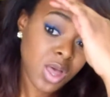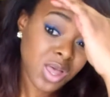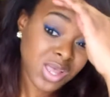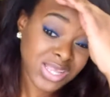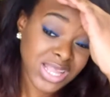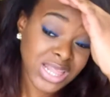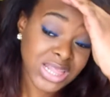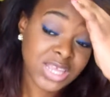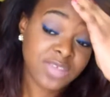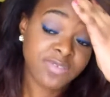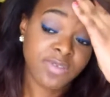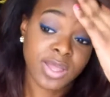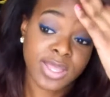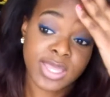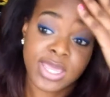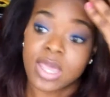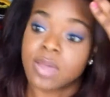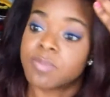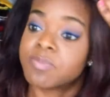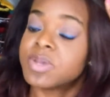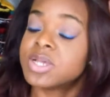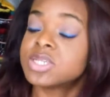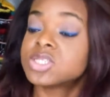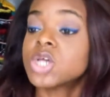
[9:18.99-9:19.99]
I lived on
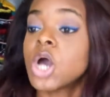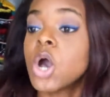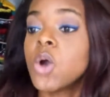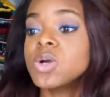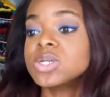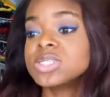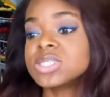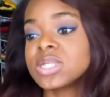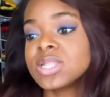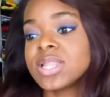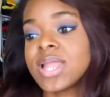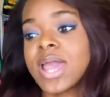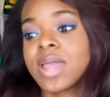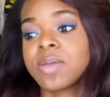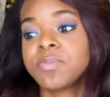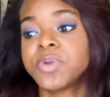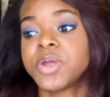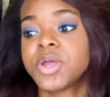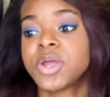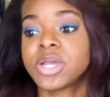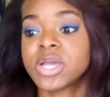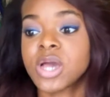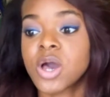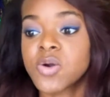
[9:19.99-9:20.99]
campus, always in the
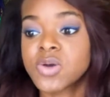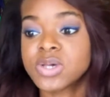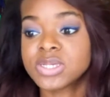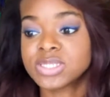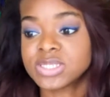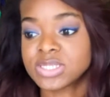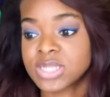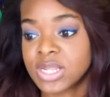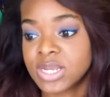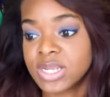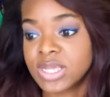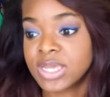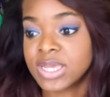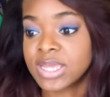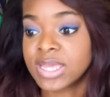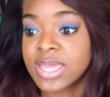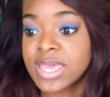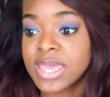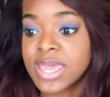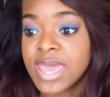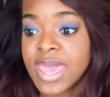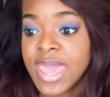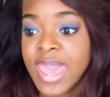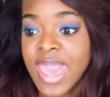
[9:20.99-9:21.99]
library, always studying.
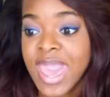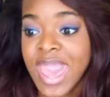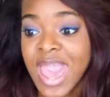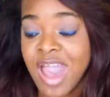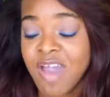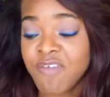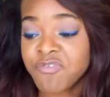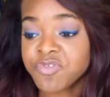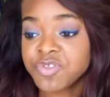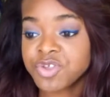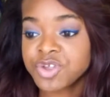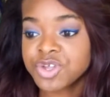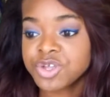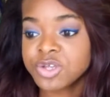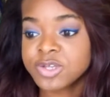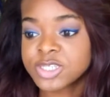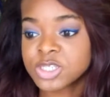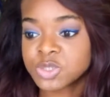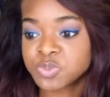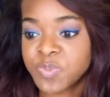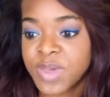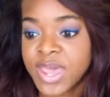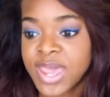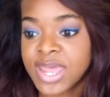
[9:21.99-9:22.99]
After you
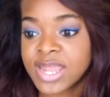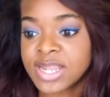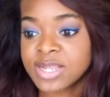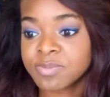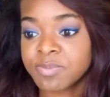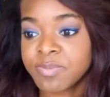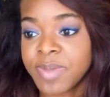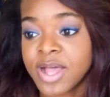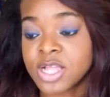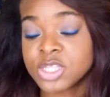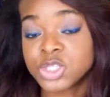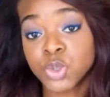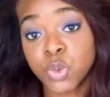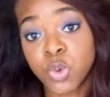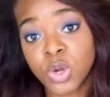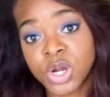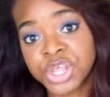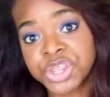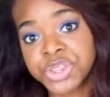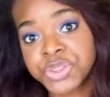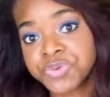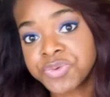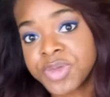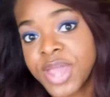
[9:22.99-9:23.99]
spend about
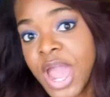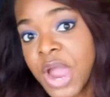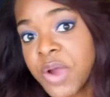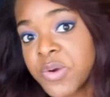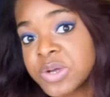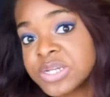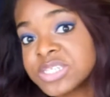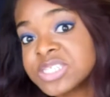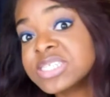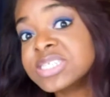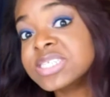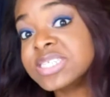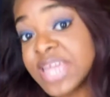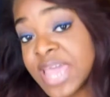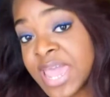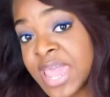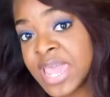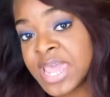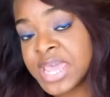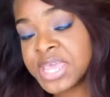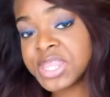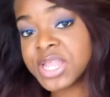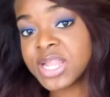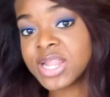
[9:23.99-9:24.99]
23 hours a
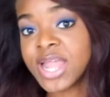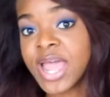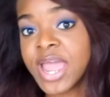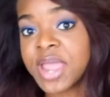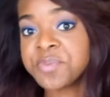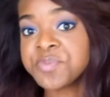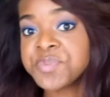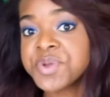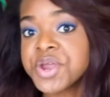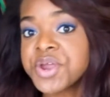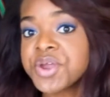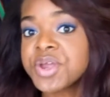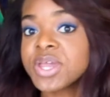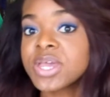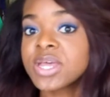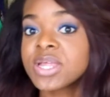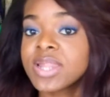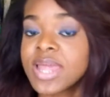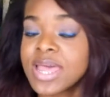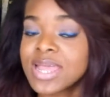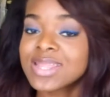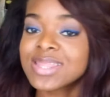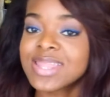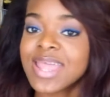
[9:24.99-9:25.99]
day in the library
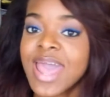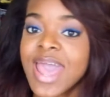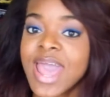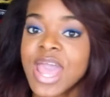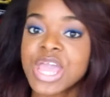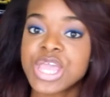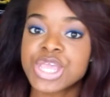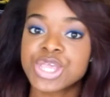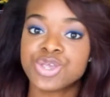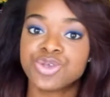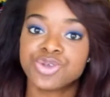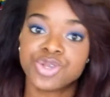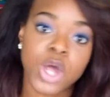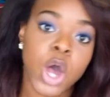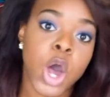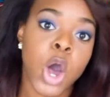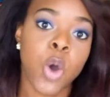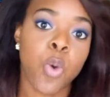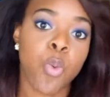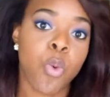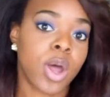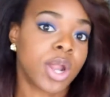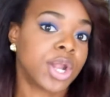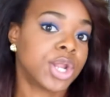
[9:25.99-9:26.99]
like that, you
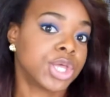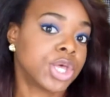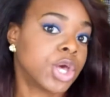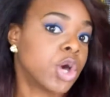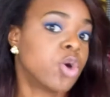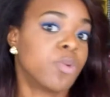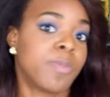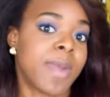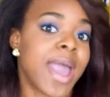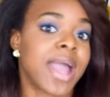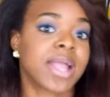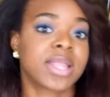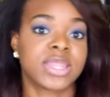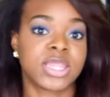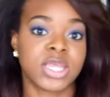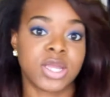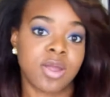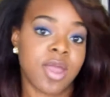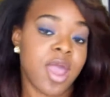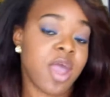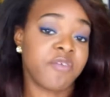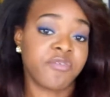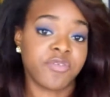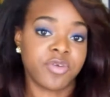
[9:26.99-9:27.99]
don't want to go back
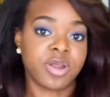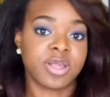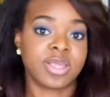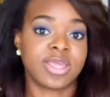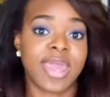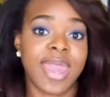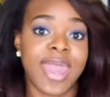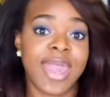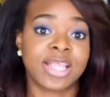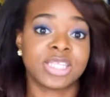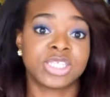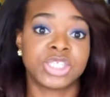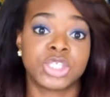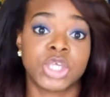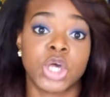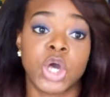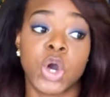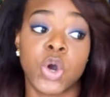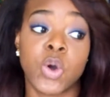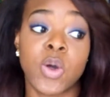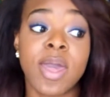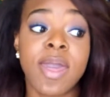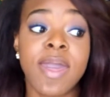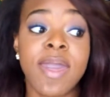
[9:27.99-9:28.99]
there ever again.
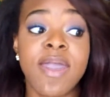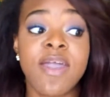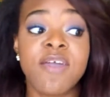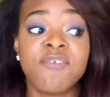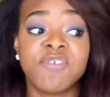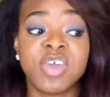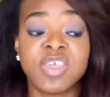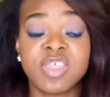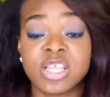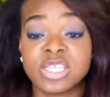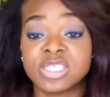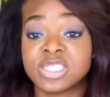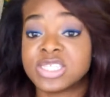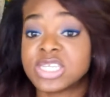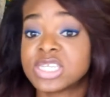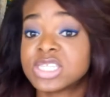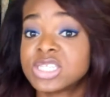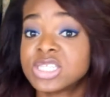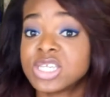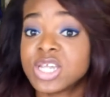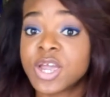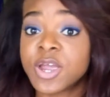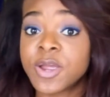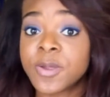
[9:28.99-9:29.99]
So 5th and
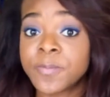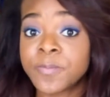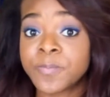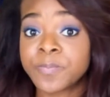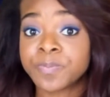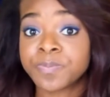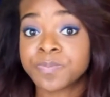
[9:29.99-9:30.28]
6th year,